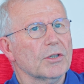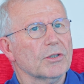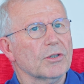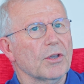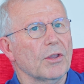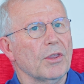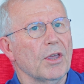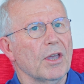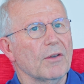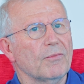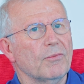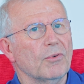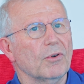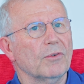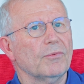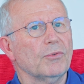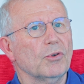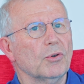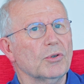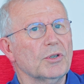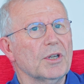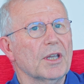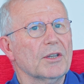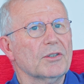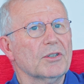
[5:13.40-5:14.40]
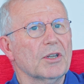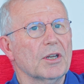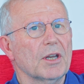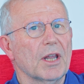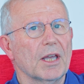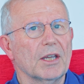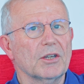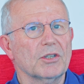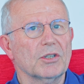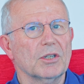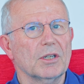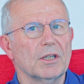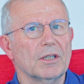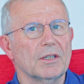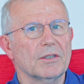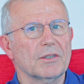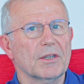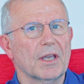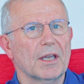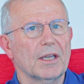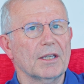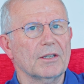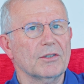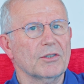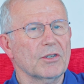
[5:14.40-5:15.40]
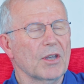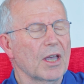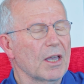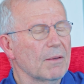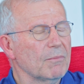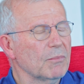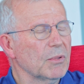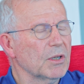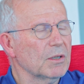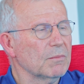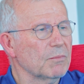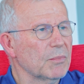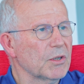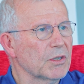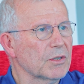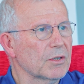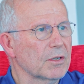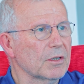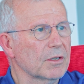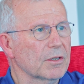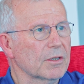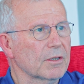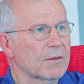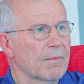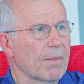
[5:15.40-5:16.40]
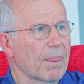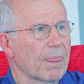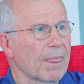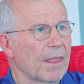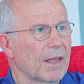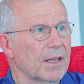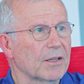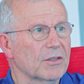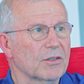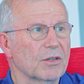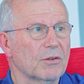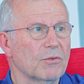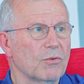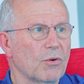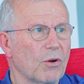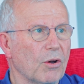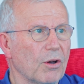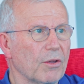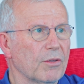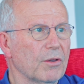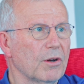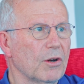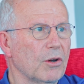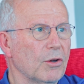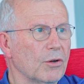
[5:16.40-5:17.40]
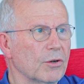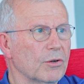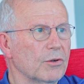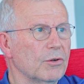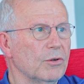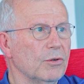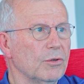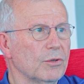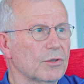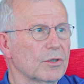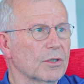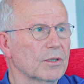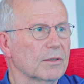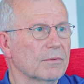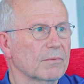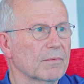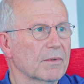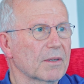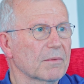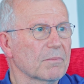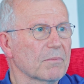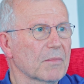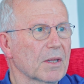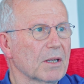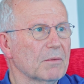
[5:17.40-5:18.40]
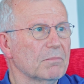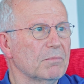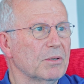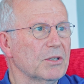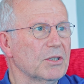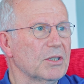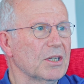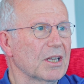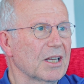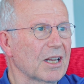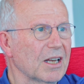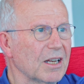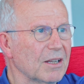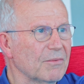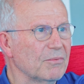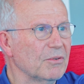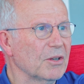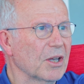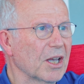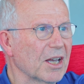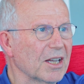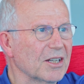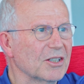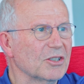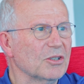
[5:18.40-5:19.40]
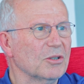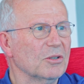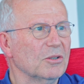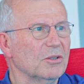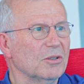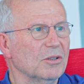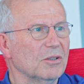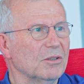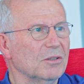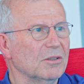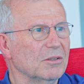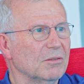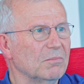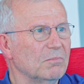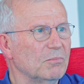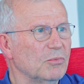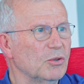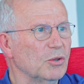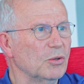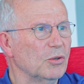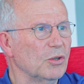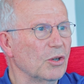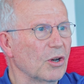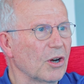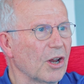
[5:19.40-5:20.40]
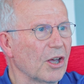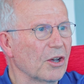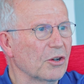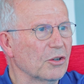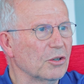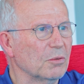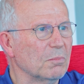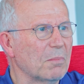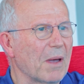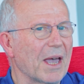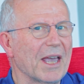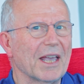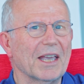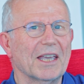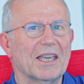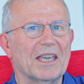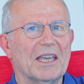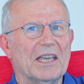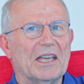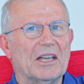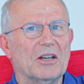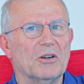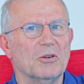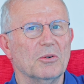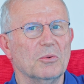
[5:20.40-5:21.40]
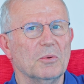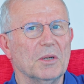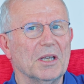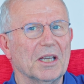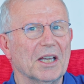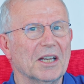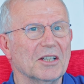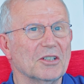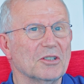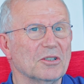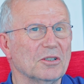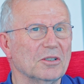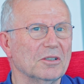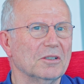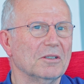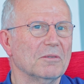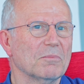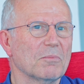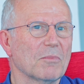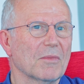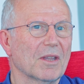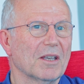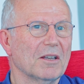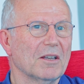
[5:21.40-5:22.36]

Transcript: So therefore, if your destination is a Zambian business, it's a rather long route, particularly if you're going to do your local banking, or we're going to